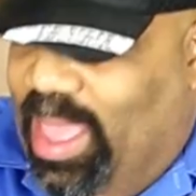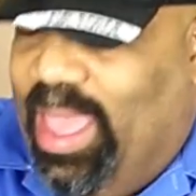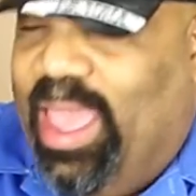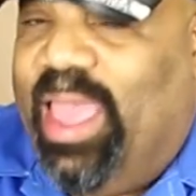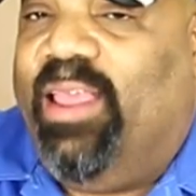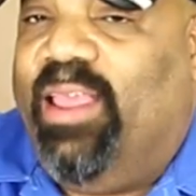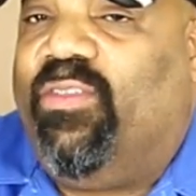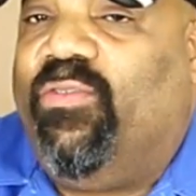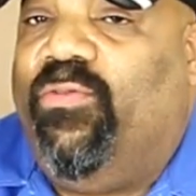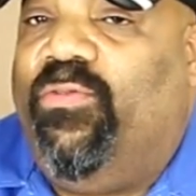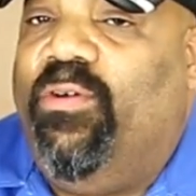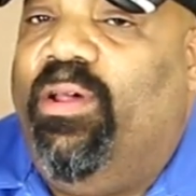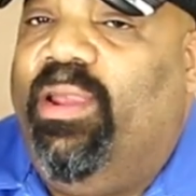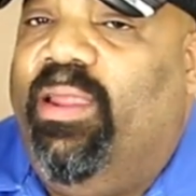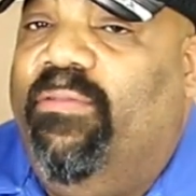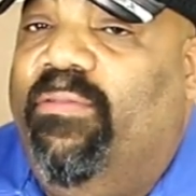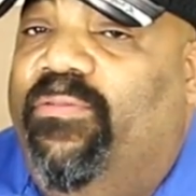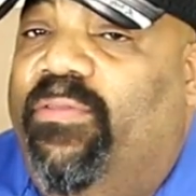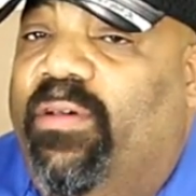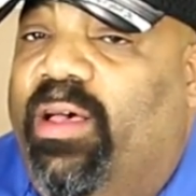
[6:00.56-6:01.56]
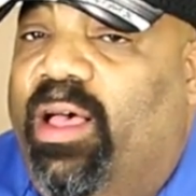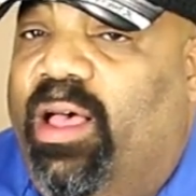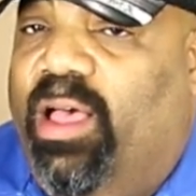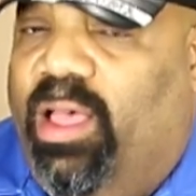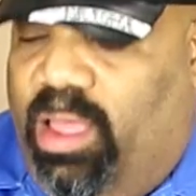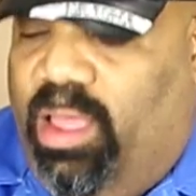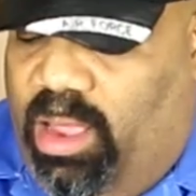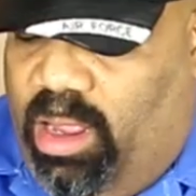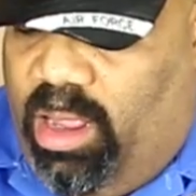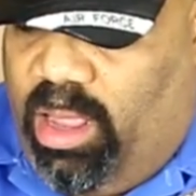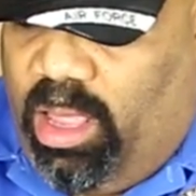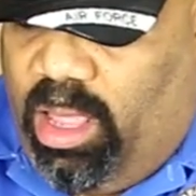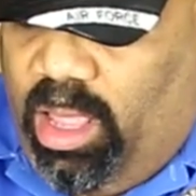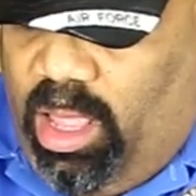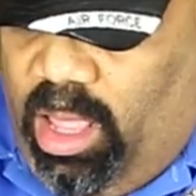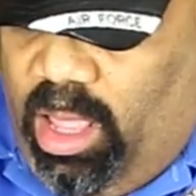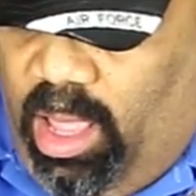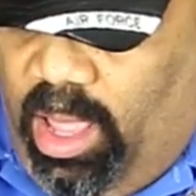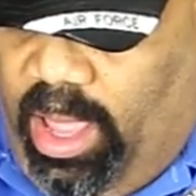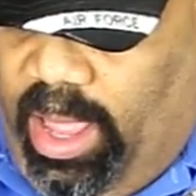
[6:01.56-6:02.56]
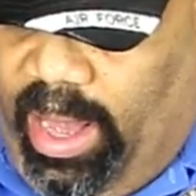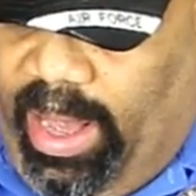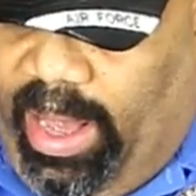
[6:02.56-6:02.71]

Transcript: and it's full of